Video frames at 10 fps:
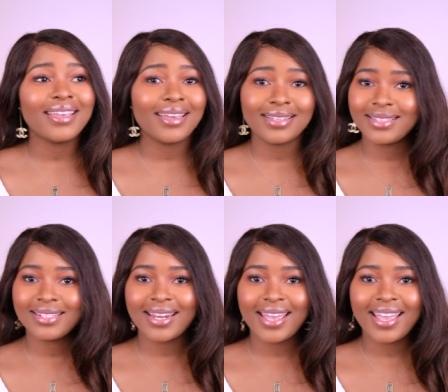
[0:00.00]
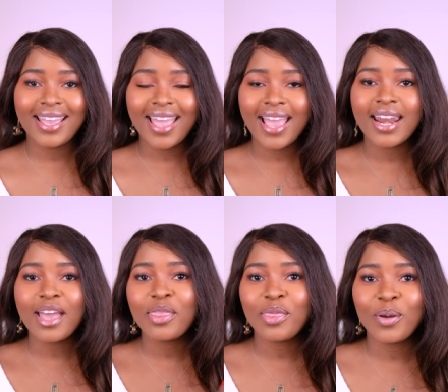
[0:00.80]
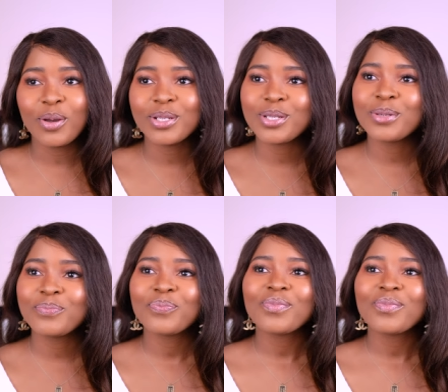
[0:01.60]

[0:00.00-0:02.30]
yesterday and I thought,